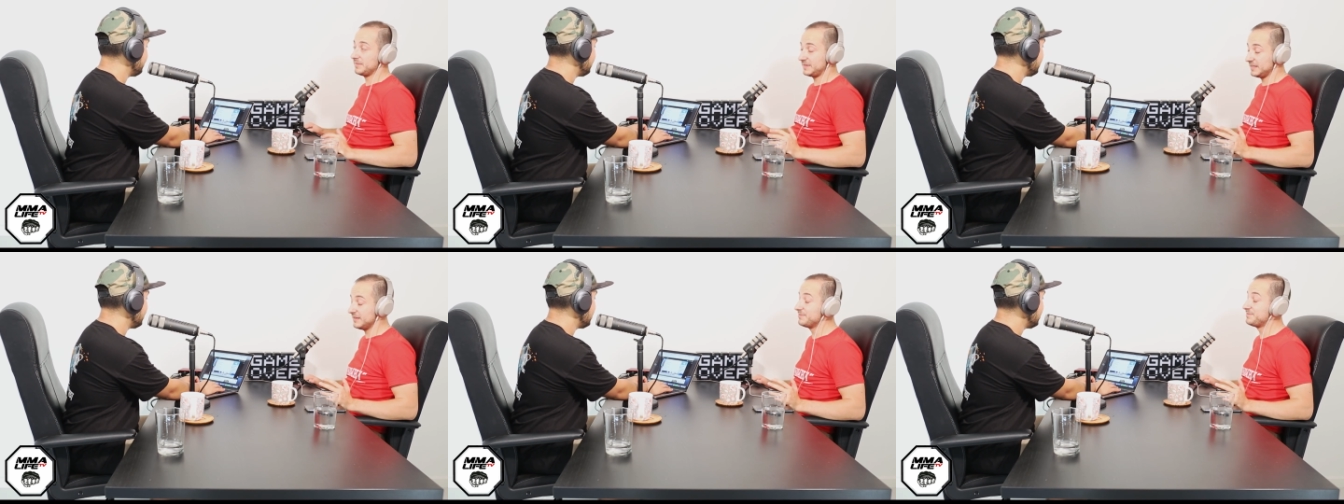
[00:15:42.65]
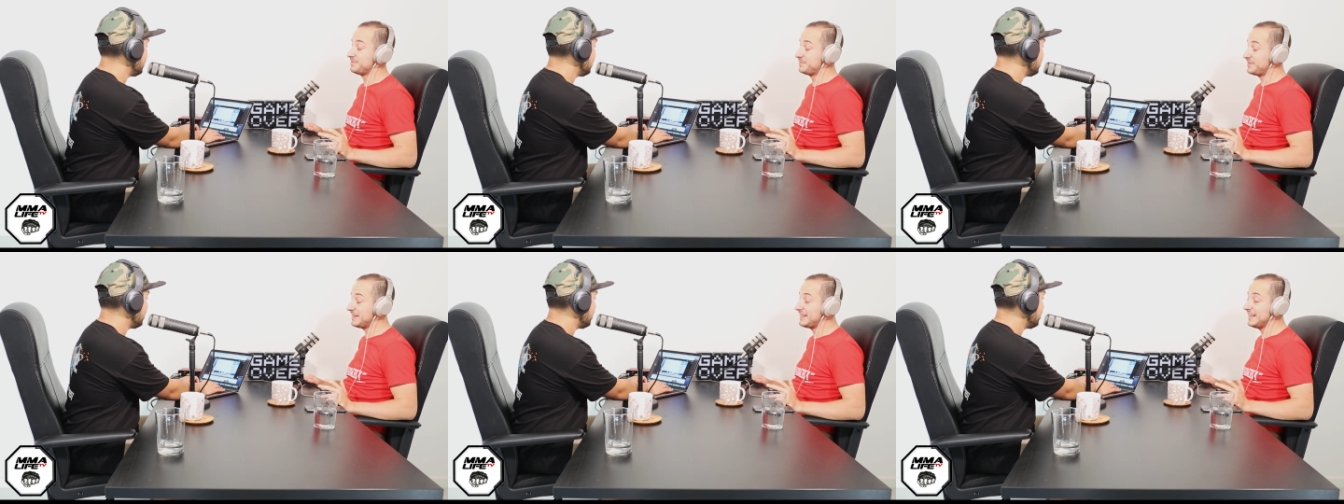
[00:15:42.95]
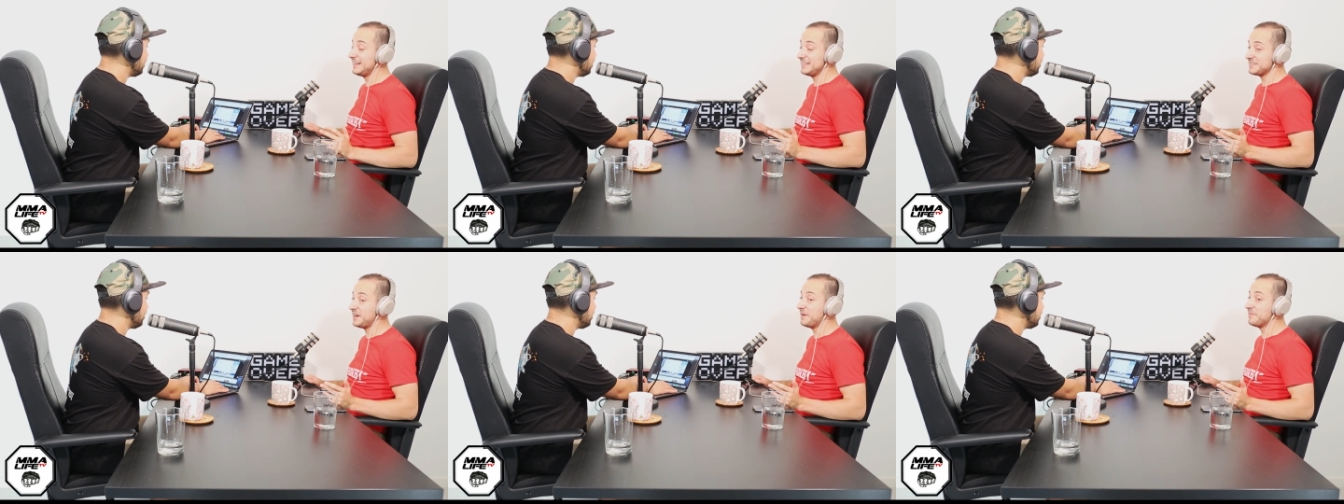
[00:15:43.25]
I'm, but
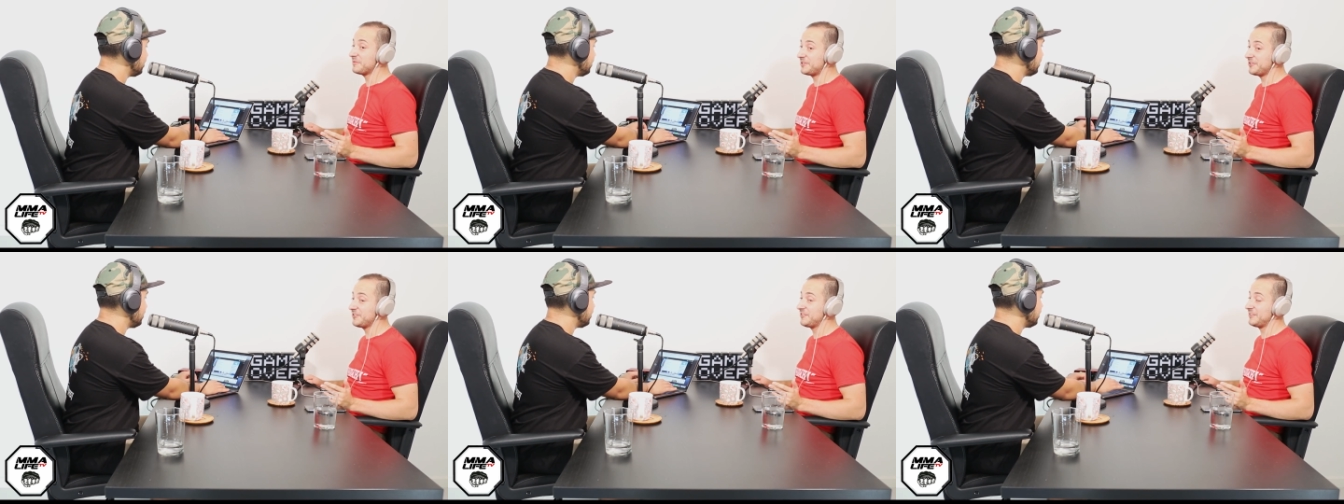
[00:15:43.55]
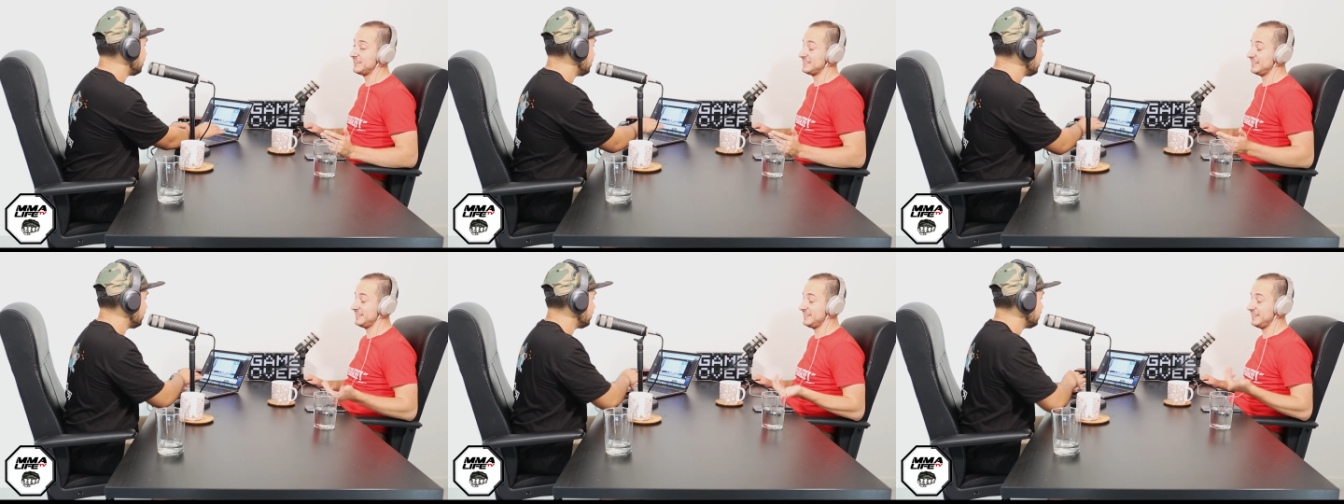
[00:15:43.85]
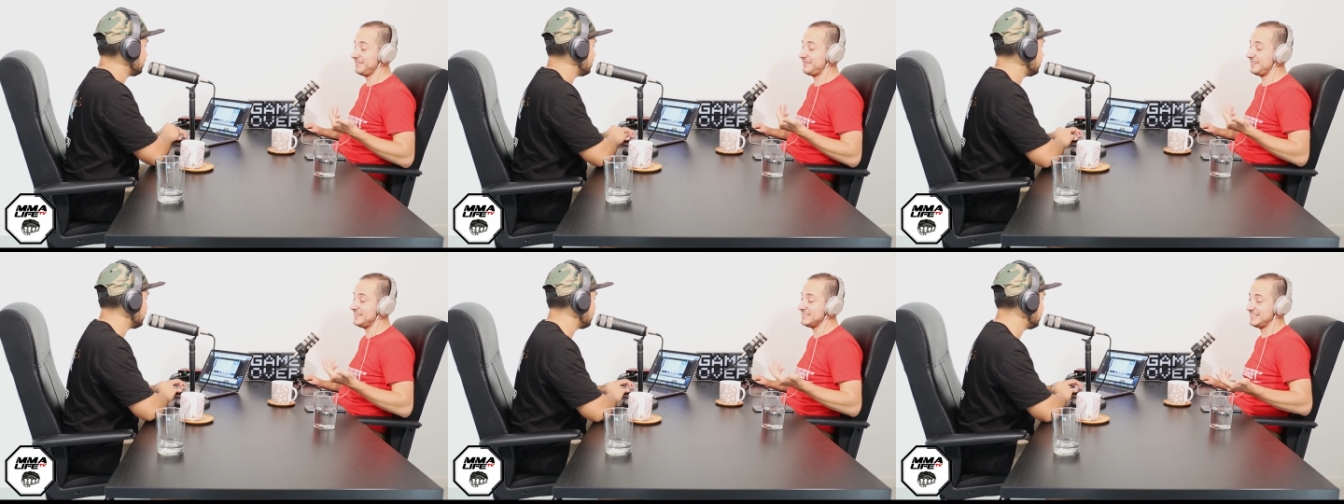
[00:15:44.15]
thing is, I'm curious.
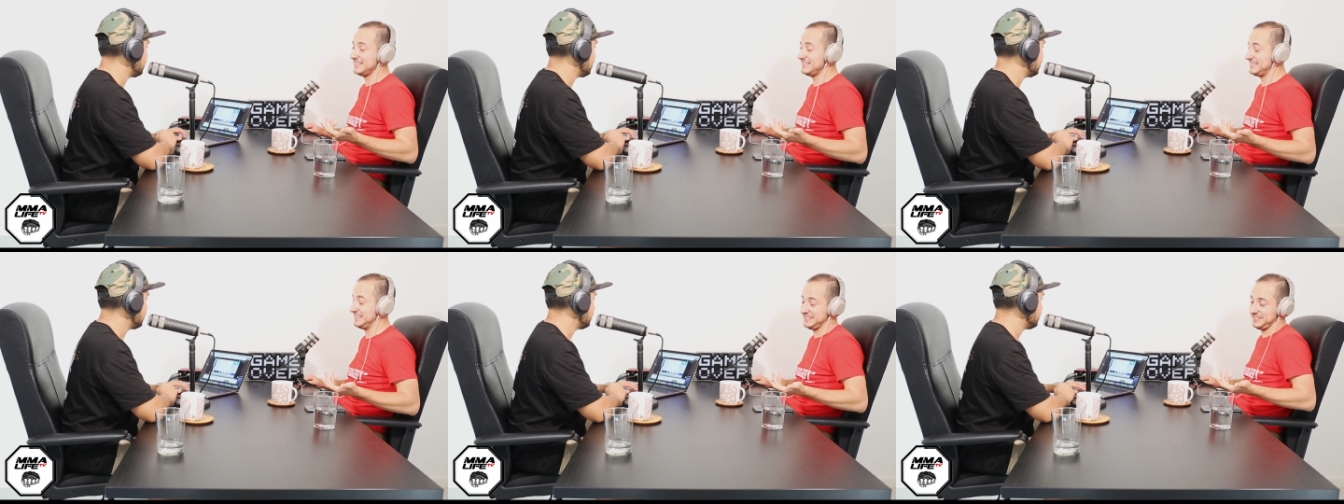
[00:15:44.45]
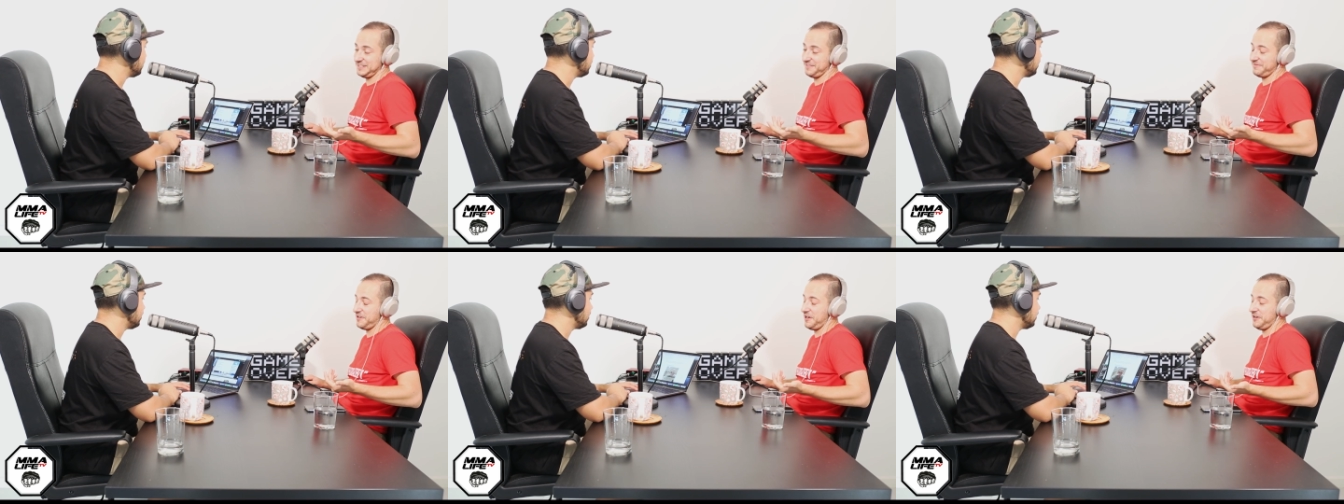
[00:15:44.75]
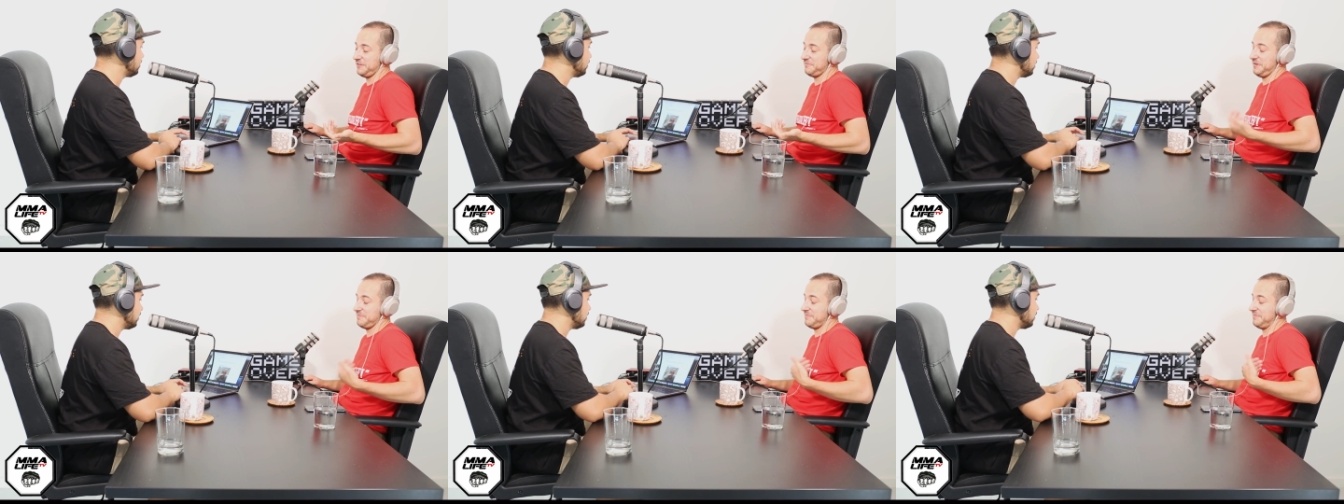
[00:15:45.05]
if he says this stuff,
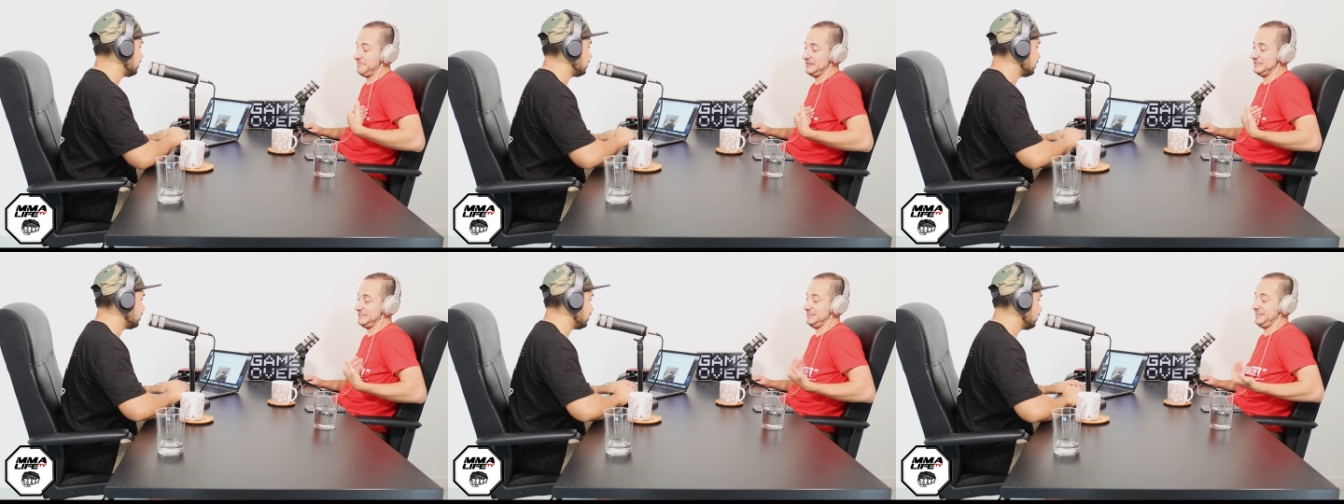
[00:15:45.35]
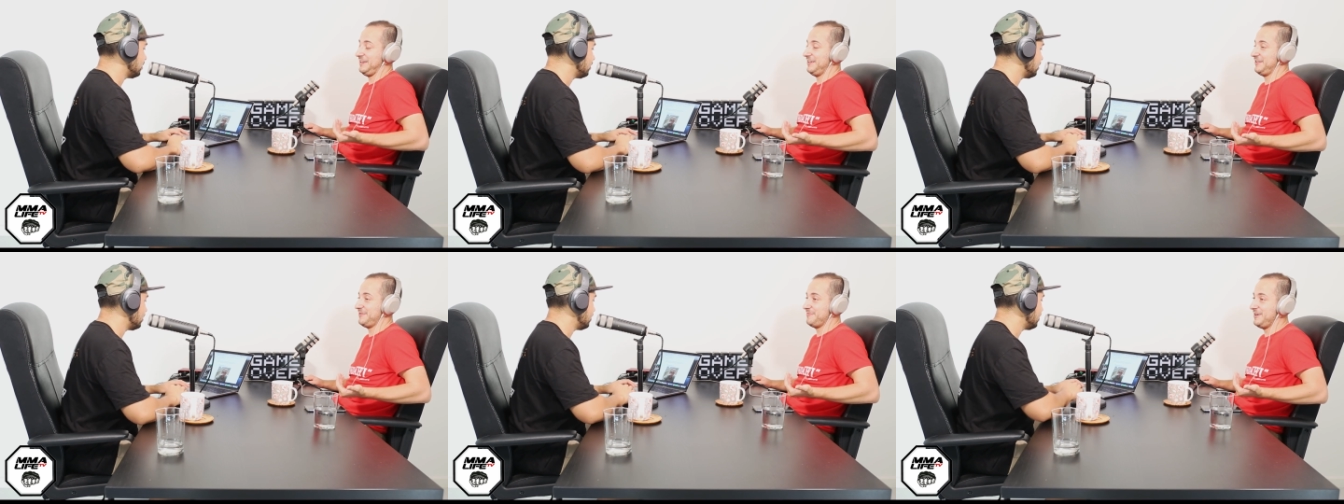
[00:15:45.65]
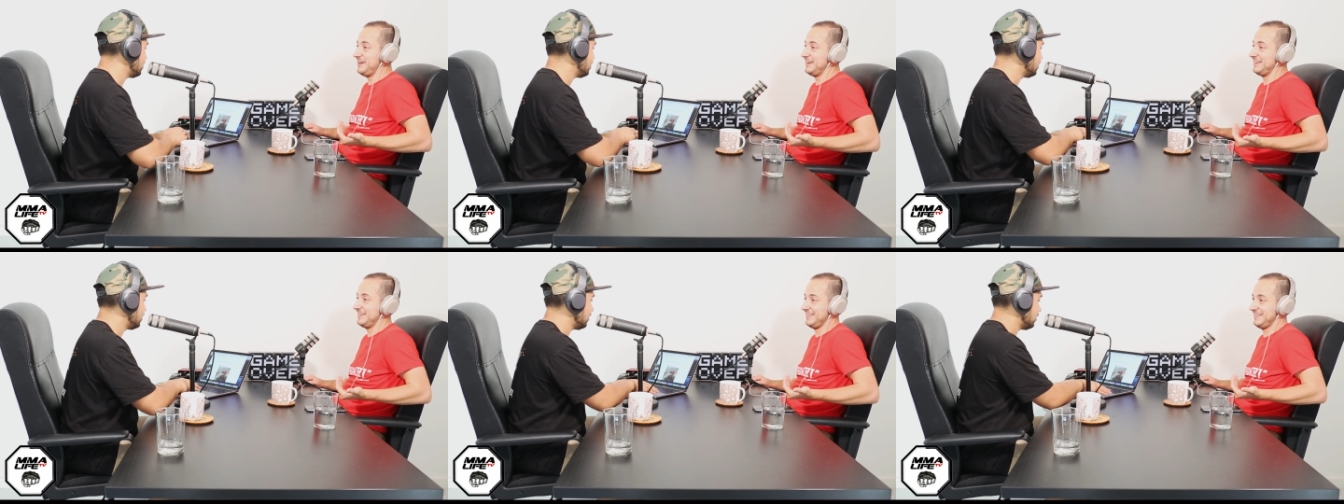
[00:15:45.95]
I personally I don't
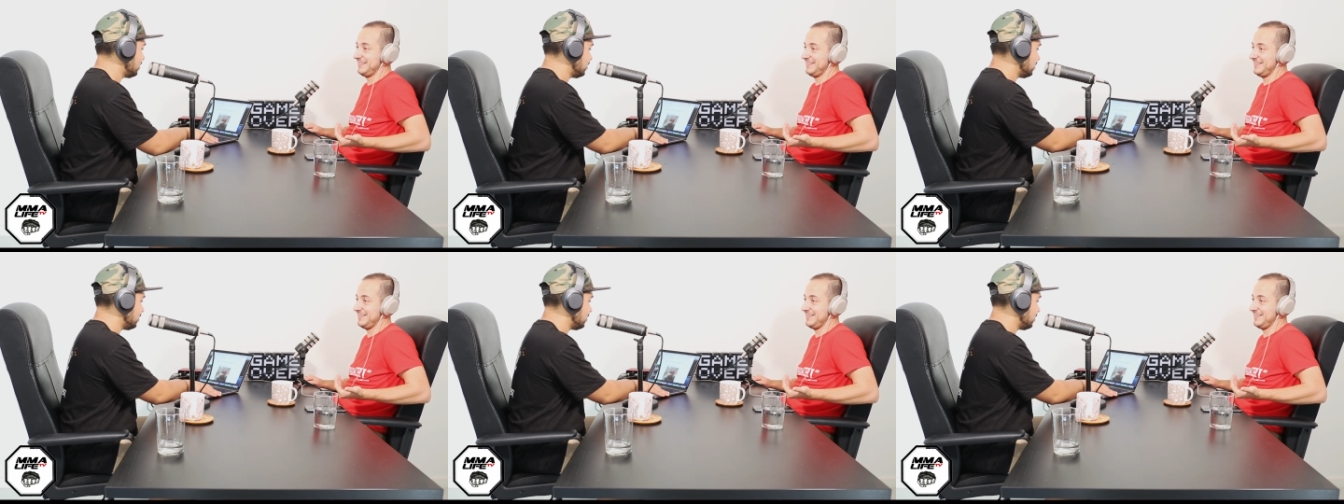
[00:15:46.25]
mind.